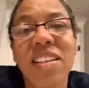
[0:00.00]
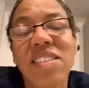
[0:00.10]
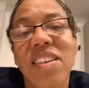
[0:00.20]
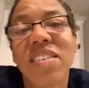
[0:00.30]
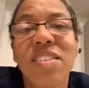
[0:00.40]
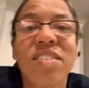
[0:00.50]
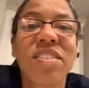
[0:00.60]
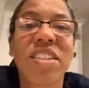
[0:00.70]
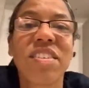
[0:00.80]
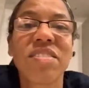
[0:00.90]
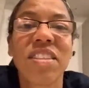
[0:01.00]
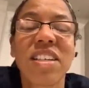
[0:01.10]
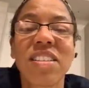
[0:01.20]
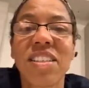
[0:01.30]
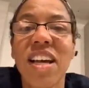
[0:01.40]
So,
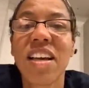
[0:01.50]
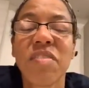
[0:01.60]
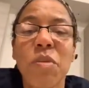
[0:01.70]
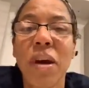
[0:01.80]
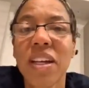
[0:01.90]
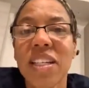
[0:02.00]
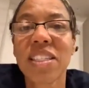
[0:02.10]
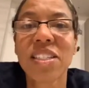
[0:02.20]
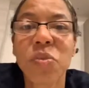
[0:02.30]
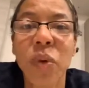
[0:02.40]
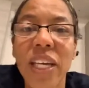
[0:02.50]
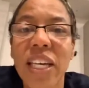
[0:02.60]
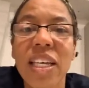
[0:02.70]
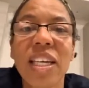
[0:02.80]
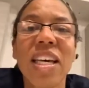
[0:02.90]
that's a day everybody can just wing
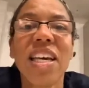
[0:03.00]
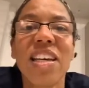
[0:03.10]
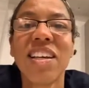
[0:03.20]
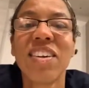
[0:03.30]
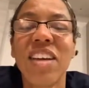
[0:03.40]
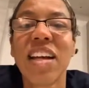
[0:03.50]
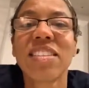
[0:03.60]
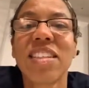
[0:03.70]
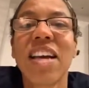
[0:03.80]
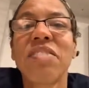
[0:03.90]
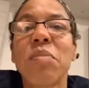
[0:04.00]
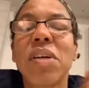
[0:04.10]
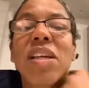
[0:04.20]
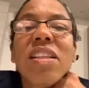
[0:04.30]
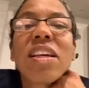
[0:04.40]
it. You don't actually have to
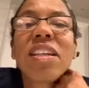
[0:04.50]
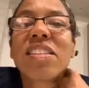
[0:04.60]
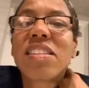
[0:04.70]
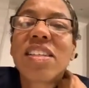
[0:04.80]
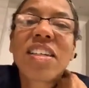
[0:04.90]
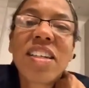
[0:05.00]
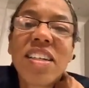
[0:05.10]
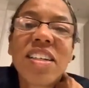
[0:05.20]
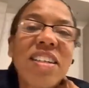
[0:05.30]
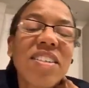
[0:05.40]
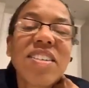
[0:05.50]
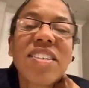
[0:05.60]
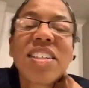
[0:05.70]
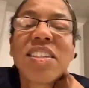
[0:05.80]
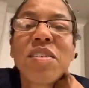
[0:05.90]
be in the kitchen cooking
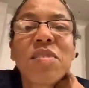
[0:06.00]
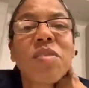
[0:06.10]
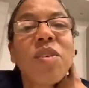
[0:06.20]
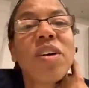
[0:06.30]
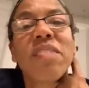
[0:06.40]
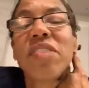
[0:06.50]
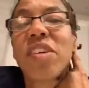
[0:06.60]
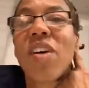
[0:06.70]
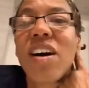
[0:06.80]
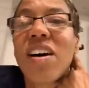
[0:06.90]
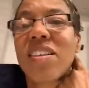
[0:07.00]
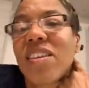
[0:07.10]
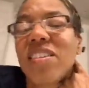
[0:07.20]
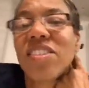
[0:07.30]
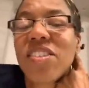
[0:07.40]
or if you are,
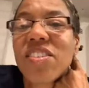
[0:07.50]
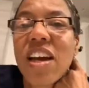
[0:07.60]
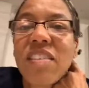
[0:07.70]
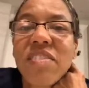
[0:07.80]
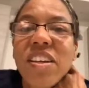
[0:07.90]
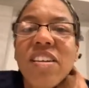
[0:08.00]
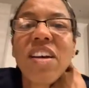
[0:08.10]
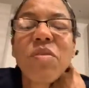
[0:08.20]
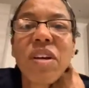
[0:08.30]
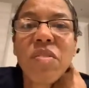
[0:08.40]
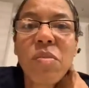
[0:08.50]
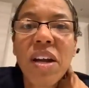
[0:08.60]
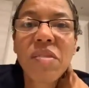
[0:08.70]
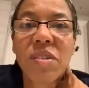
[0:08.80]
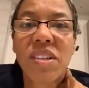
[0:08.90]
then you just kind of figure out what
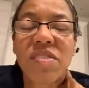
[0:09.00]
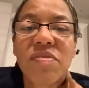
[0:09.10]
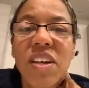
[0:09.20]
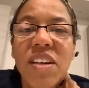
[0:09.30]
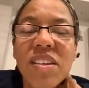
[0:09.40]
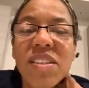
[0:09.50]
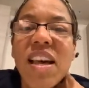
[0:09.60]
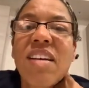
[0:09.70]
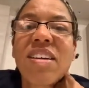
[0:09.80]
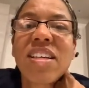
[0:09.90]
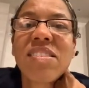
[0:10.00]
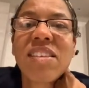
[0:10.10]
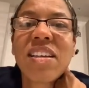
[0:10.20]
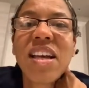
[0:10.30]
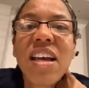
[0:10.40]
everybody wants Saturday and
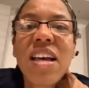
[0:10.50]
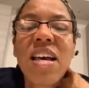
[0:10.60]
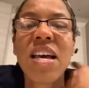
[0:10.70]
Sunday.